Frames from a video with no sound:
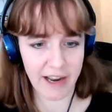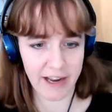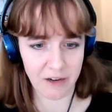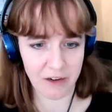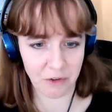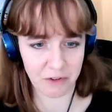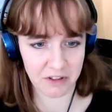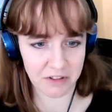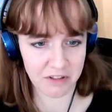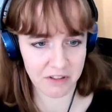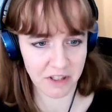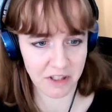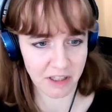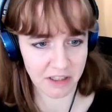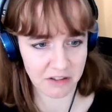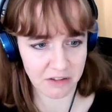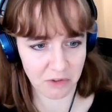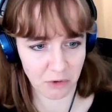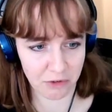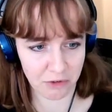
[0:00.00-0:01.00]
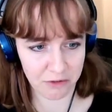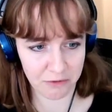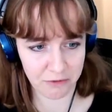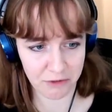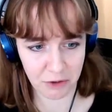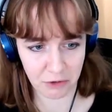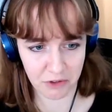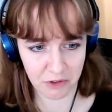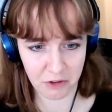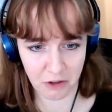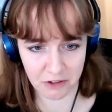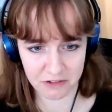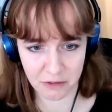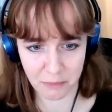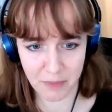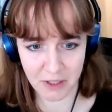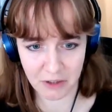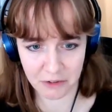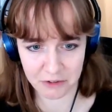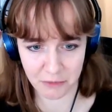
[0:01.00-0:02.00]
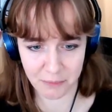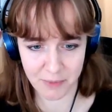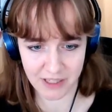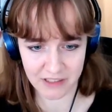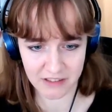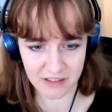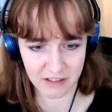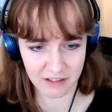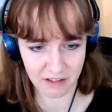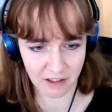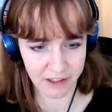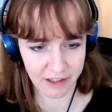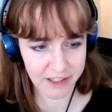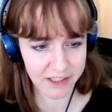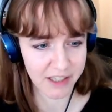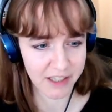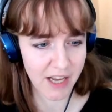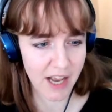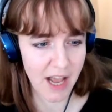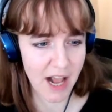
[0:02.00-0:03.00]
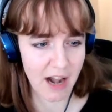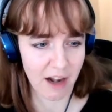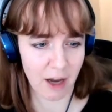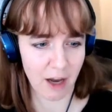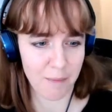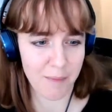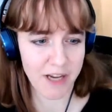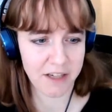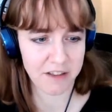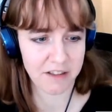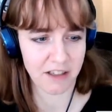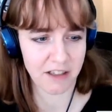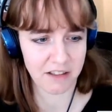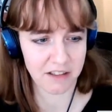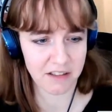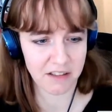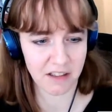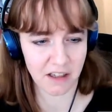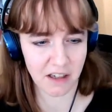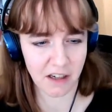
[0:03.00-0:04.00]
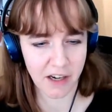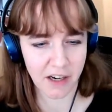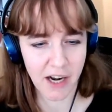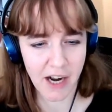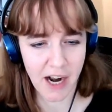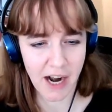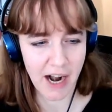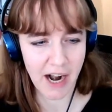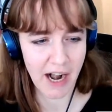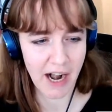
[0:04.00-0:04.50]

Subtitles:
in order to fuel the cotton mills of places like Manchester.